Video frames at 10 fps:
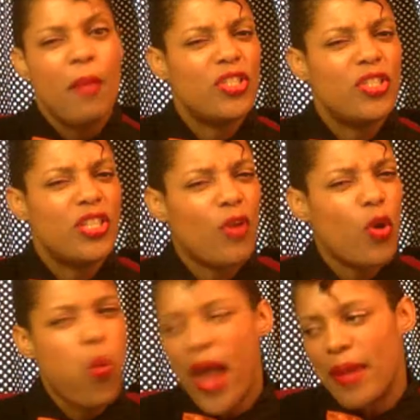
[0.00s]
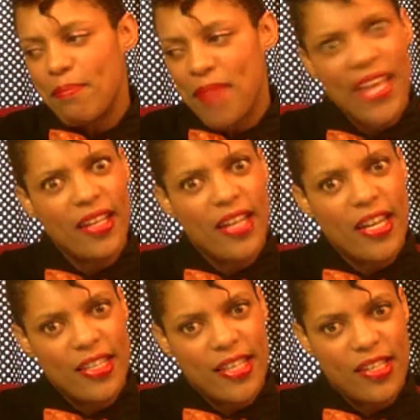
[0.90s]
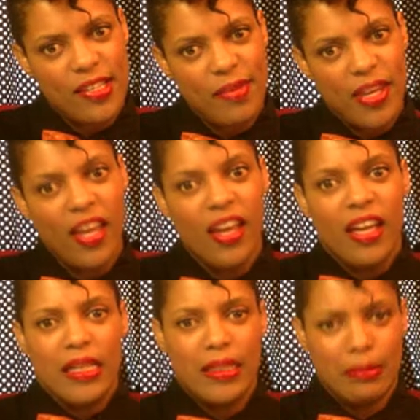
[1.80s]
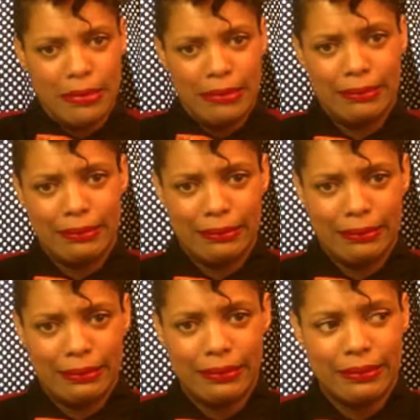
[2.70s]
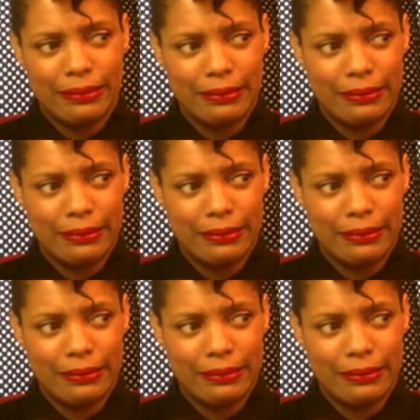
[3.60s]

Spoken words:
but you never quite mail anything to me. I'm like, I know.